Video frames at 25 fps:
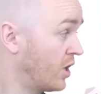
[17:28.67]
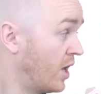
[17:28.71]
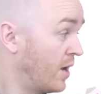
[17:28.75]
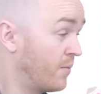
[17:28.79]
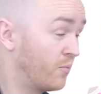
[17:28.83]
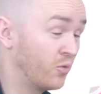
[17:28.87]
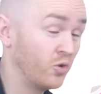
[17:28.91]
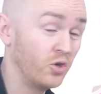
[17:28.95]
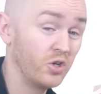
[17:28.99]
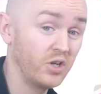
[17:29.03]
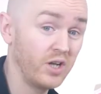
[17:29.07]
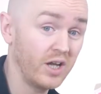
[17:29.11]

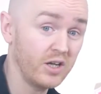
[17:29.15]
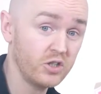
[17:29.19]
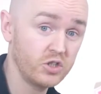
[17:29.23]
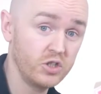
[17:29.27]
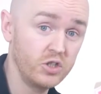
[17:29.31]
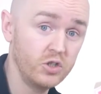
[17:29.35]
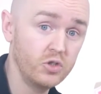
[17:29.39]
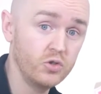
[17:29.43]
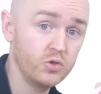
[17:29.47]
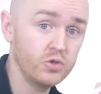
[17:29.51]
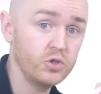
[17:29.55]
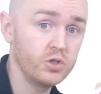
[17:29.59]
But it actually
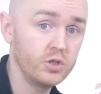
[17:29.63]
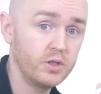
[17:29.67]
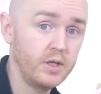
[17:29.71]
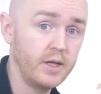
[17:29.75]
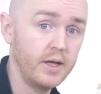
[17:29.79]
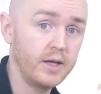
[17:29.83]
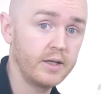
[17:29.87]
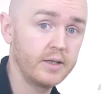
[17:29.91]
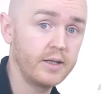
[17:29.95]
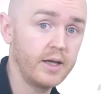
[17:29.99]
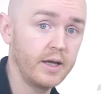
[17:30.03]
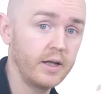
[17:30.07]
doesn't
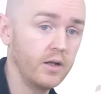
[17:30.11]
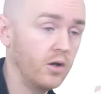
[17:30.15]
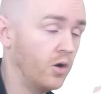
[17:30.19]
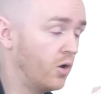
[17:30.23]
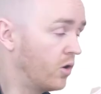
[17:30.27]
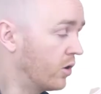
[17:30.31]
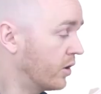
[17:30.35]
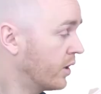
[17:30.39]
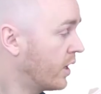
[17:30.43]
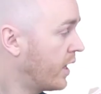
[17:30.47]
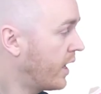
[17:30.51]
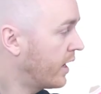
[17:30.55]
take that
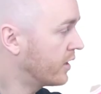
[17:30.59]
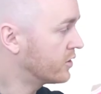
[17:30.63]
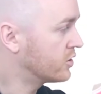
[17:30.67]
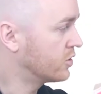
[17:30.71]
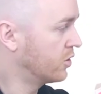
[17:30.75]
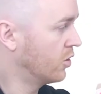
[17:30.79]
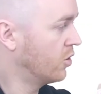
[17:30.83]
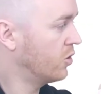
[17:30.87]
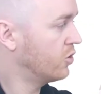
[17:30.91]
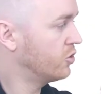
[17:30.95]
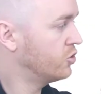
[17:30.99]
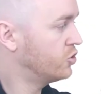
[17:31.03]
long. As
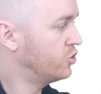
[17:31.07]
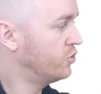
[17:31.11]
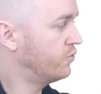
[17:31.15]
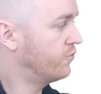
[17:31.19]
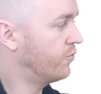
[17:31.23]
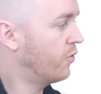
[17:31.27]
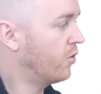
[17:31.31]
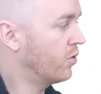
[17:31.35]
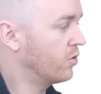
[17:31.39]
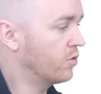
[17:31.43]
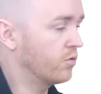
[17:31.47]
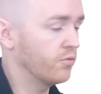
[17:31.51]
long as you
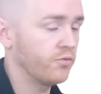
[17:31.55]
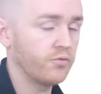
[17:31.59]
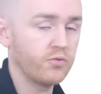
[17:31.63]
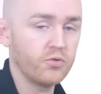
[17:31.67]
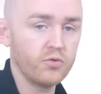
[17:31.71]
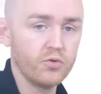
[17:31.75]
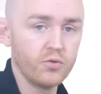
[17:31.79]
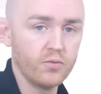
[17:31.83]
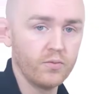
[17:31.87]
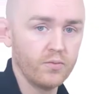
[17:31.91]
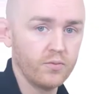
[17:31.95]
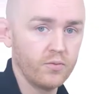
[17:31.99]
follow
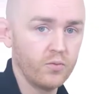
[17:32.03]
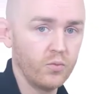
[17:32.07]
through